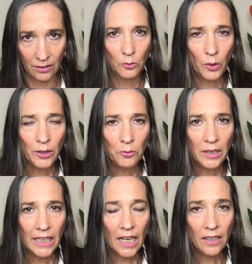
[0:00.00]
When
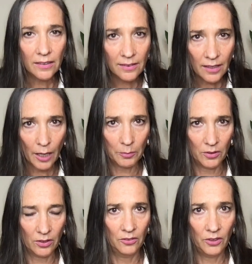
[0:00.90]
we
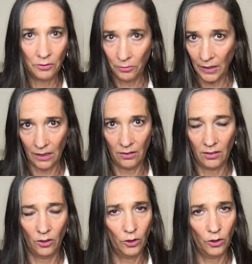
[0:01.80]
accept defeat